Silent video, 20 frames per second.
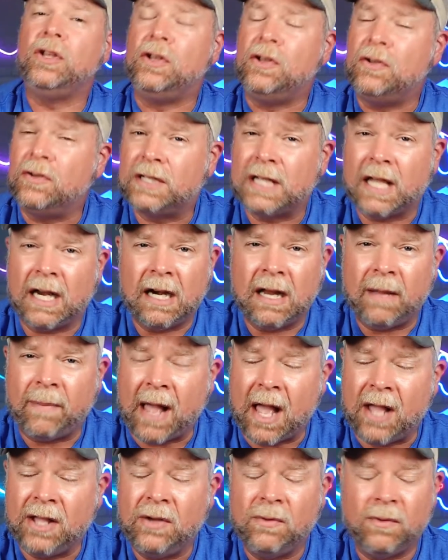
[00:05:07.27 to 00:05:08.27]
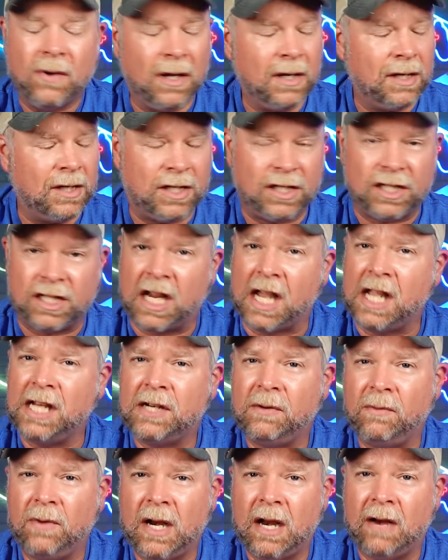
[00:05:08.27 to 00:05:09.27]
You set it up how you want,
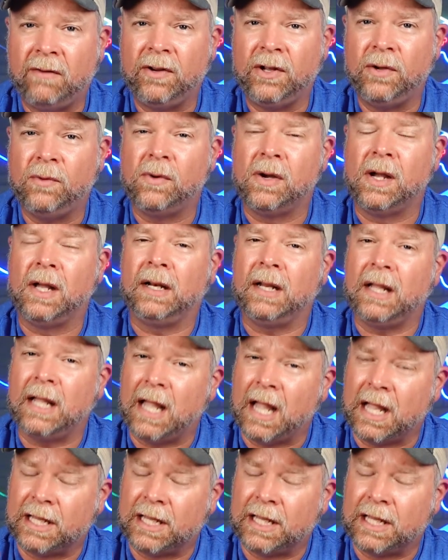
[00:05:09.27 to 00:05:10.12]
change it whenever you want.